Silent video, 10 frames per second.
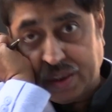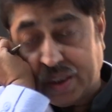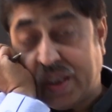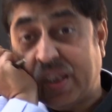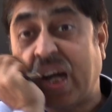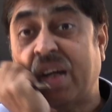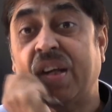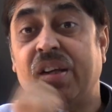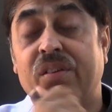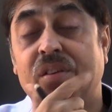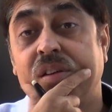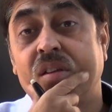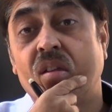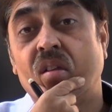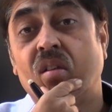in that case,
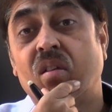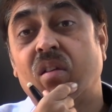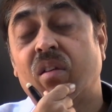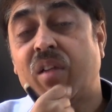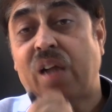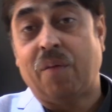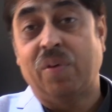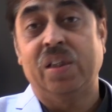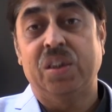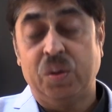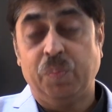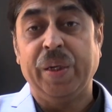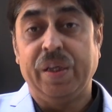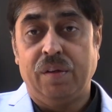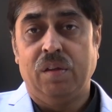the average
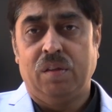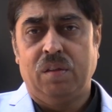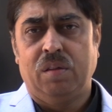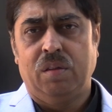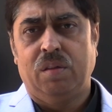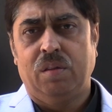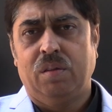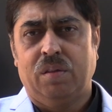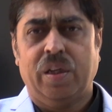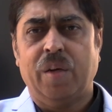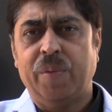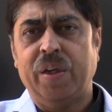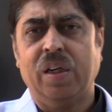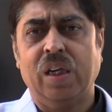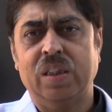speed can be
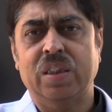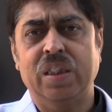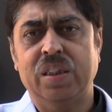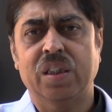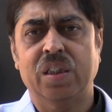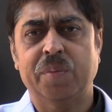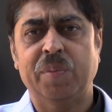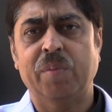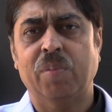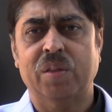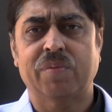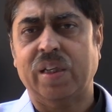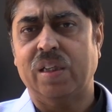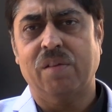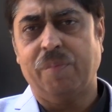written as initial speed plus
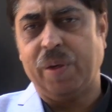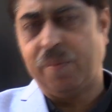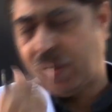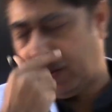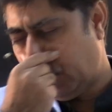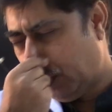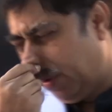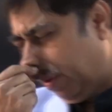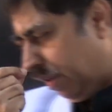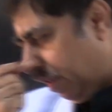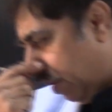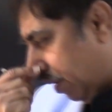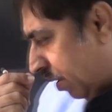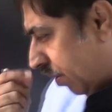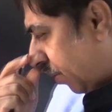final speed by 2.
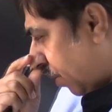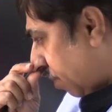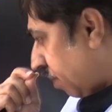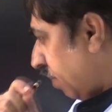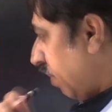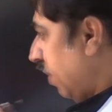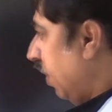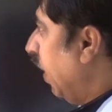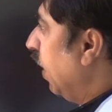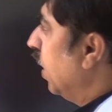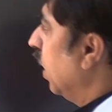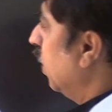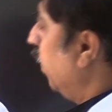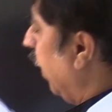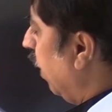So, initial
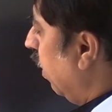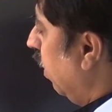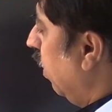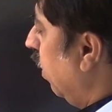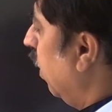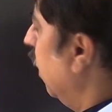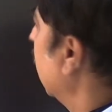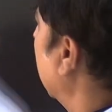speed is